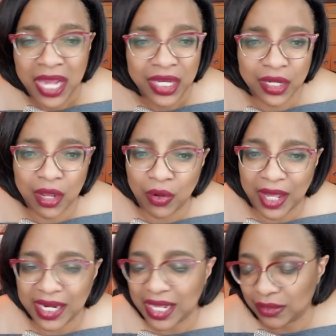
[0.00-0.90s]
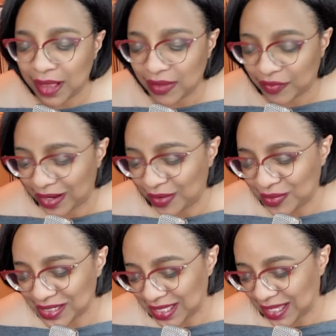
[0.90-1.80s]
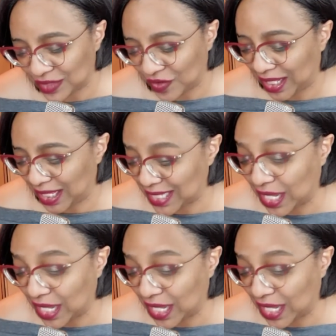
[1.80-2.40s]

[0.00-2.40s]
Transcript: you know, and I love, I always think it's funny because I